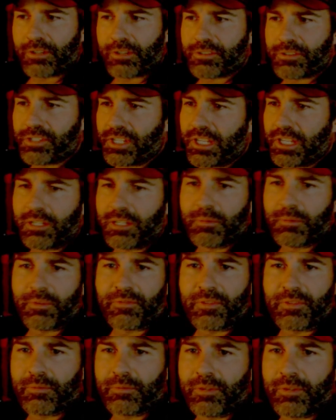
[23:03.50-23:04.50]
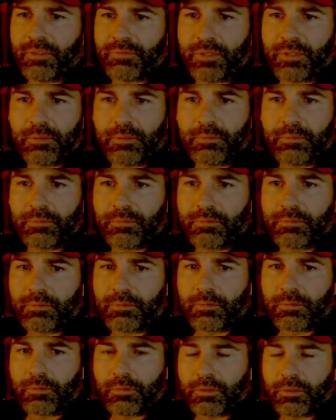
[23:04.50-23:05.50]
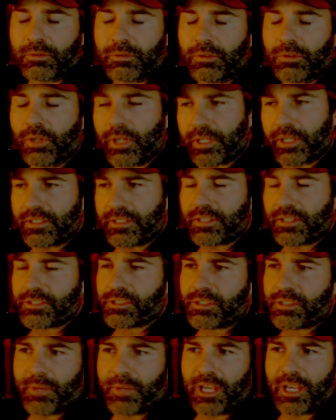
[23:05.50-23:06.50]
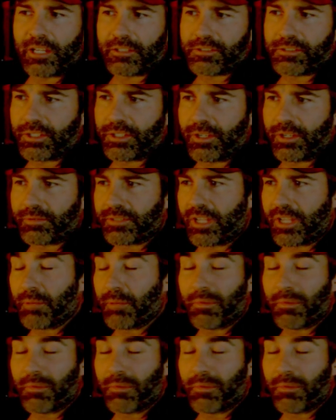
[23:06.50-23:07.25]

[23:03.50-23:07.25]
seeing them if you look at these schematics enough time.